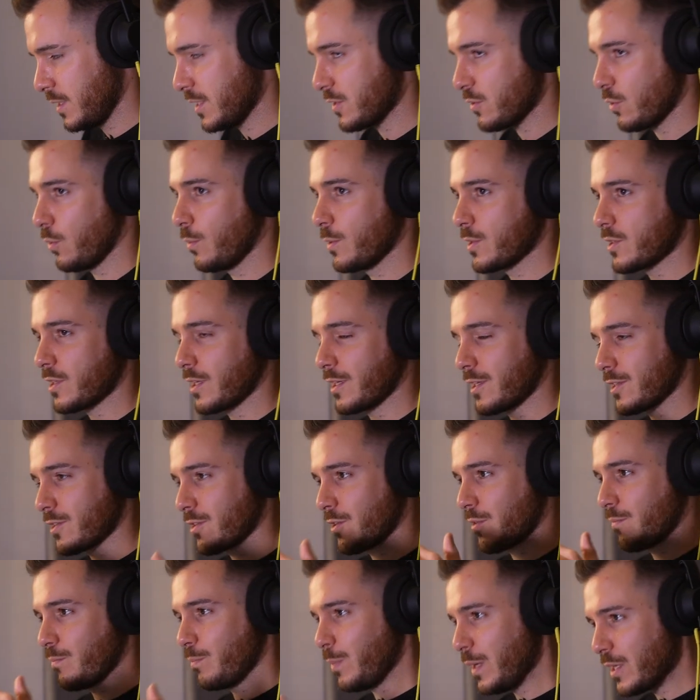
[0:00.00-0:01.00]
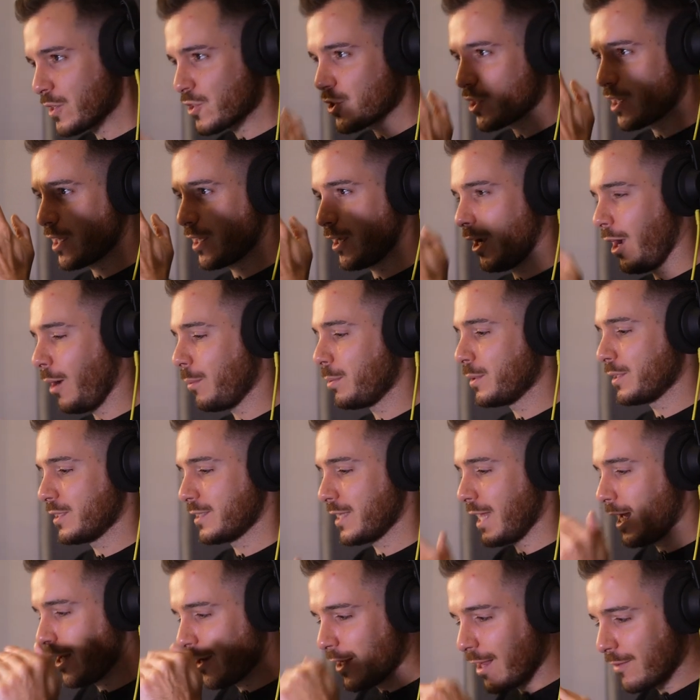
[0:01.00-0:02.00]
It's almost like it's sort of pitching up and
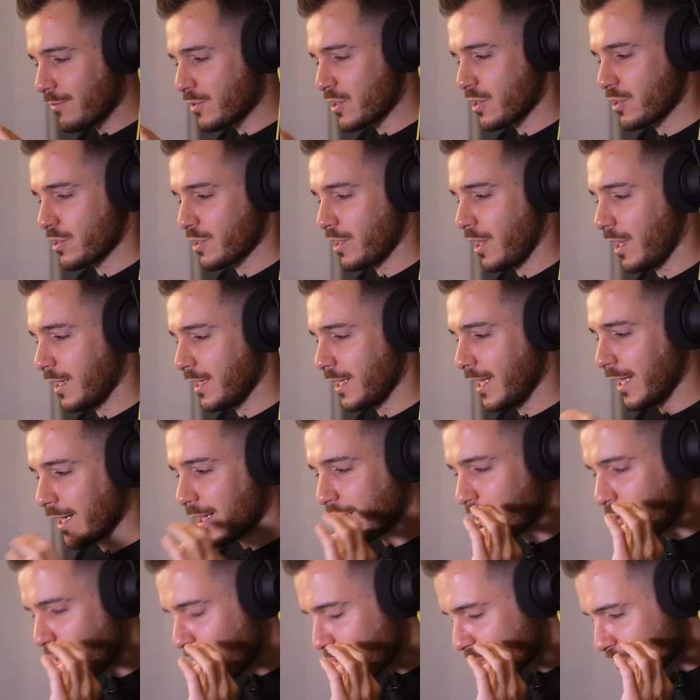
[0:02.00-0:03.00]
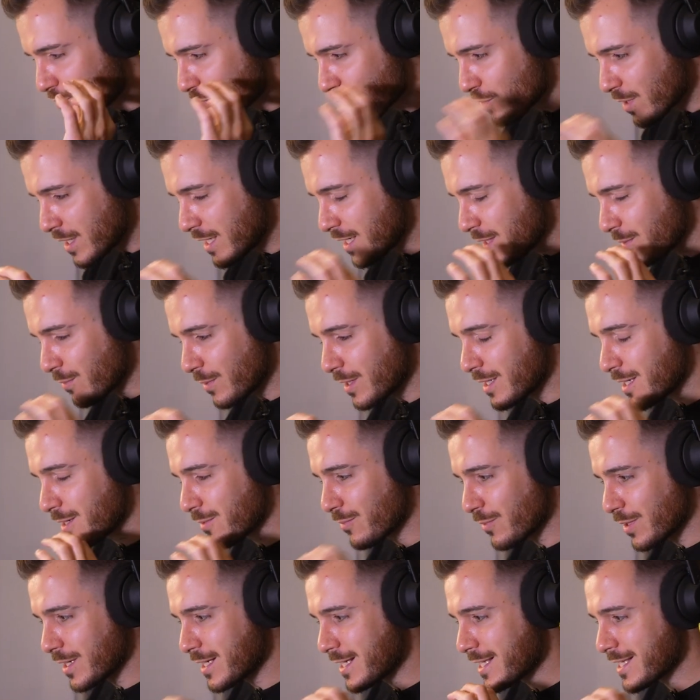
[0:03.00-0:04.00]
down ever so slightly. And I know it's really, really,
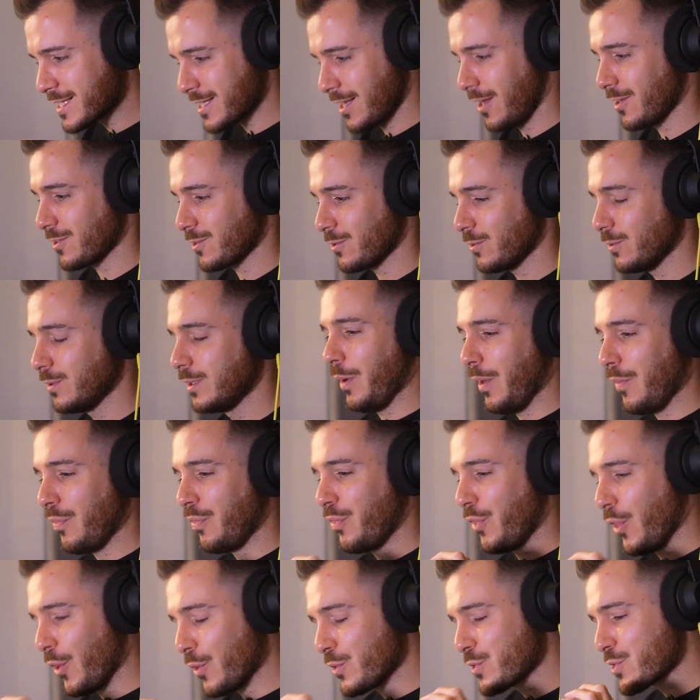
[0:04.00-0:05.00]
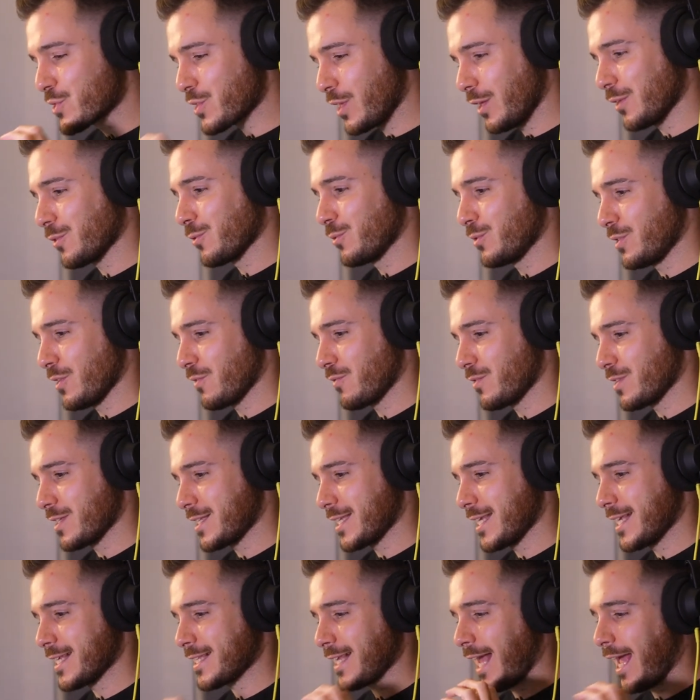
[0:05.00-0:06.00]
really subtle, but those subtle
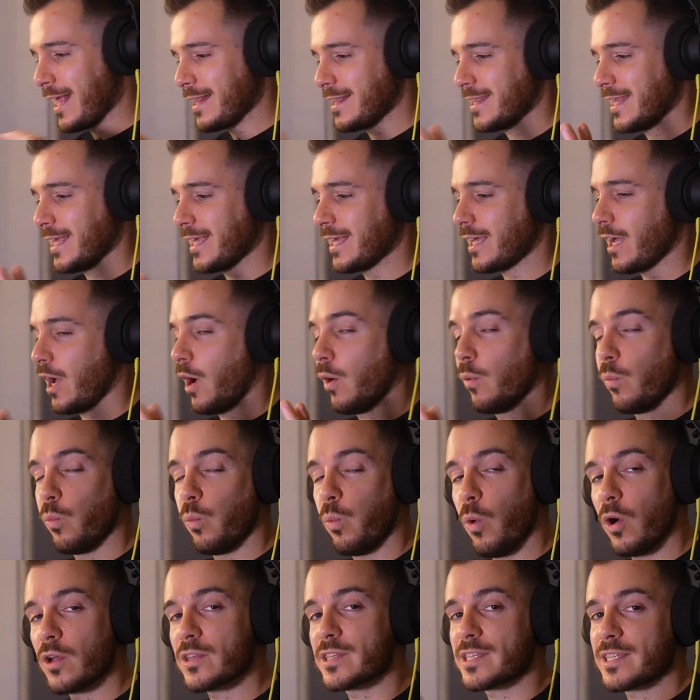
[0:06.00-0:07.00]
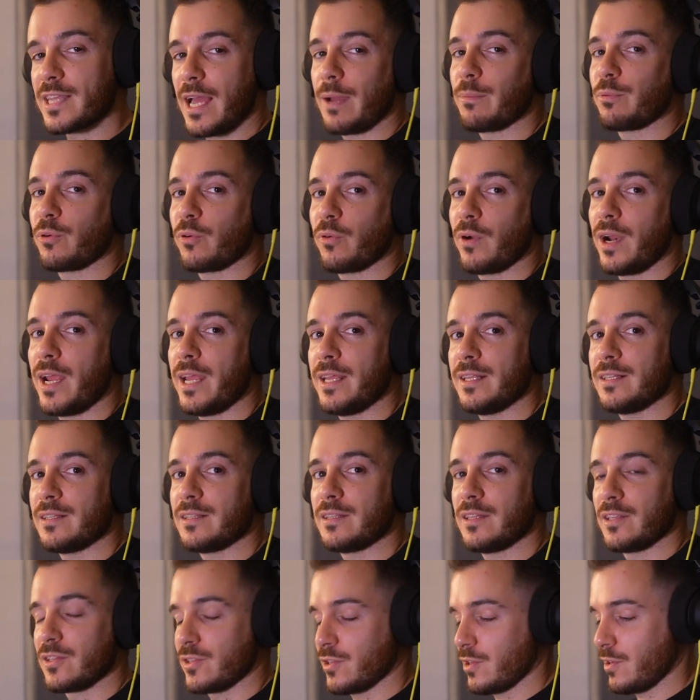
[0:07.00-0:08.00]
differences, I think, are what separate
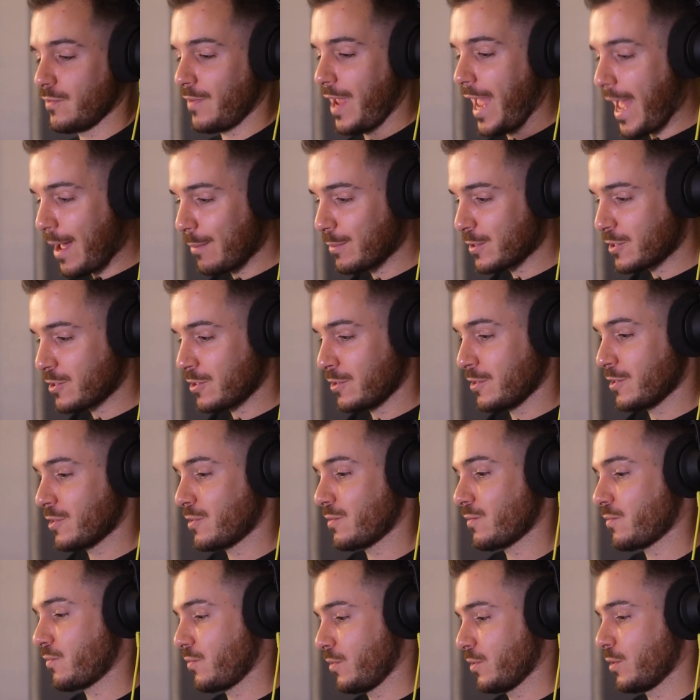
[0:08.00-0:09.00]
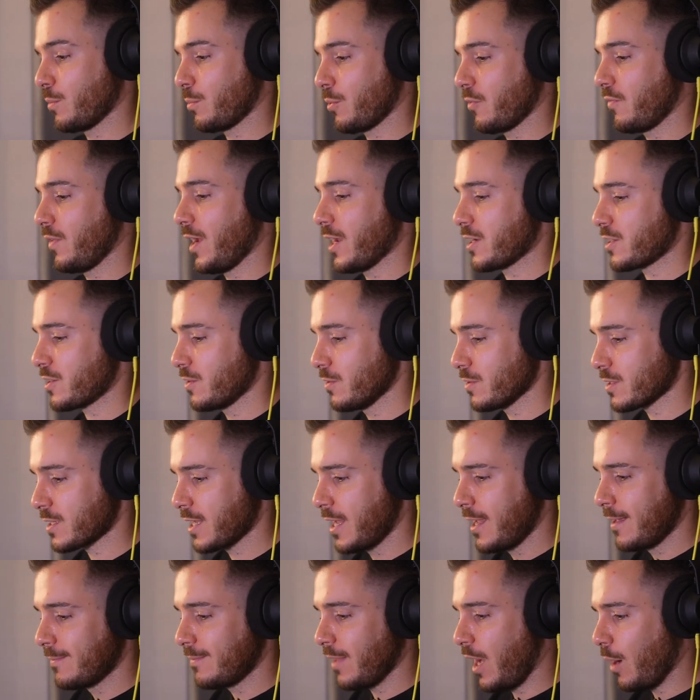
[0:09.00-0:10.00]
the sort of amateurs from the professionals.
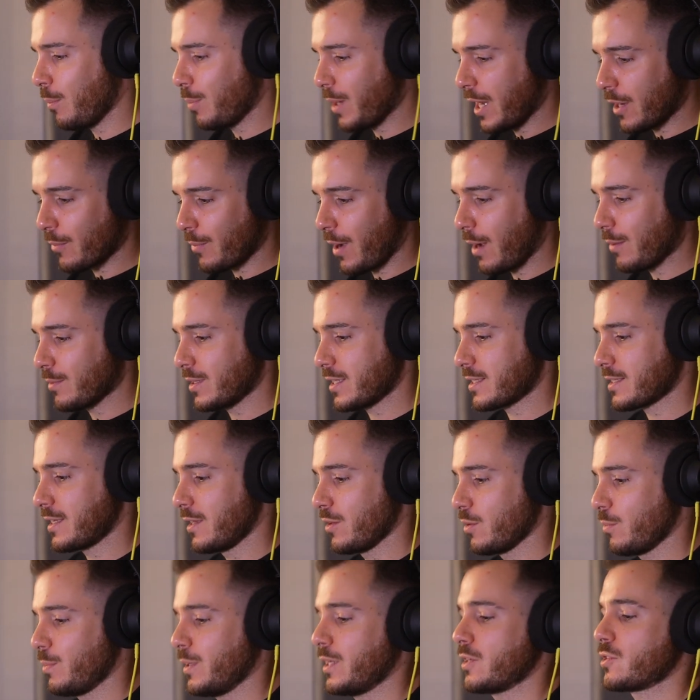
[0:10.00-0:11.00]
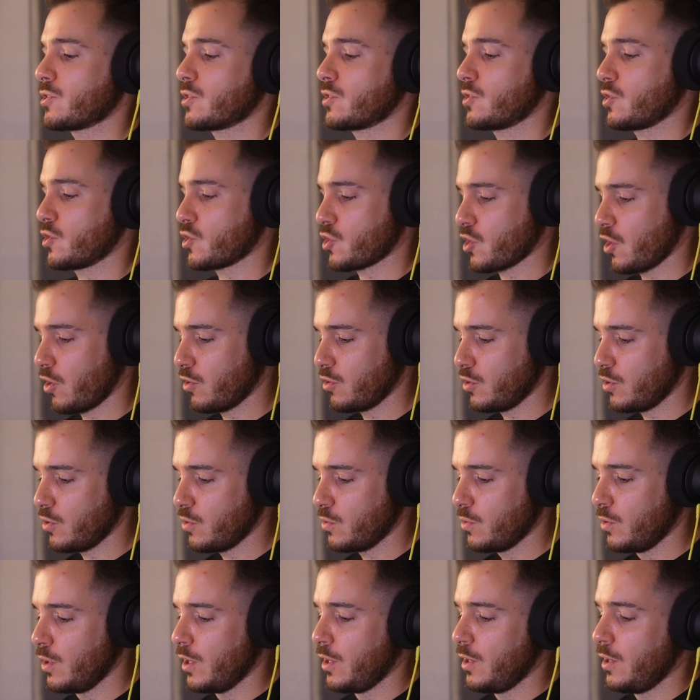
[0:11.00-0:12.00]
Now, I'll play around with this a little bit just to show
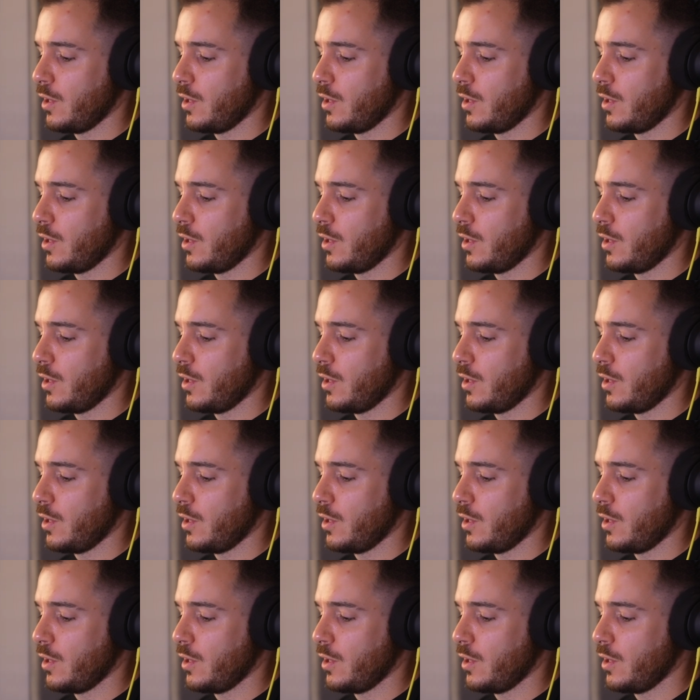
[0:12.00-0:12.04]
you